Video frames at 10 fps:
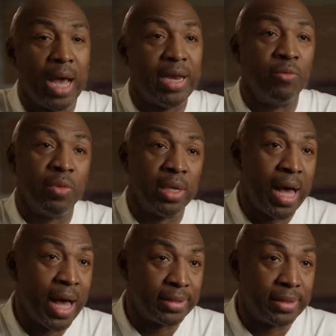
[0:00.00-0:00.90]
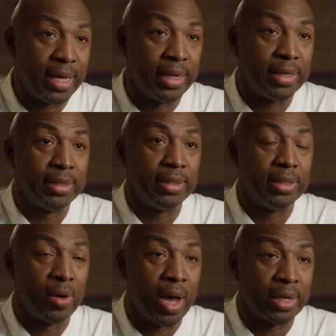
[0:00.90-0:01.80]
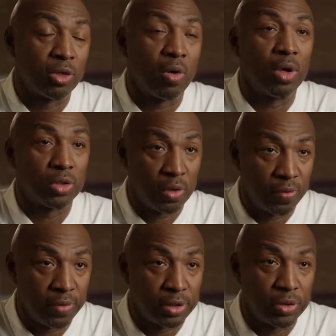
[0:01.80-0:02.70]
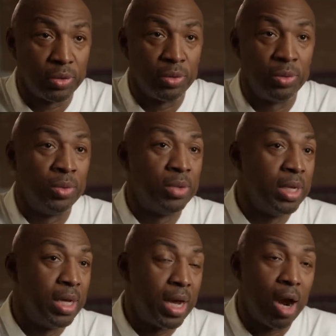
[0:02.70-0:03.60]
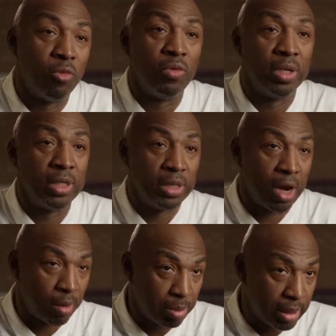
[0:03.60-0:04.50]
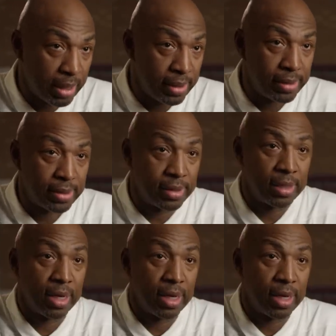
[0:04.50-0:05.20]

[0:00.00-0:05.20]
I didn't realize that, you know, I had crossed over into a really dark place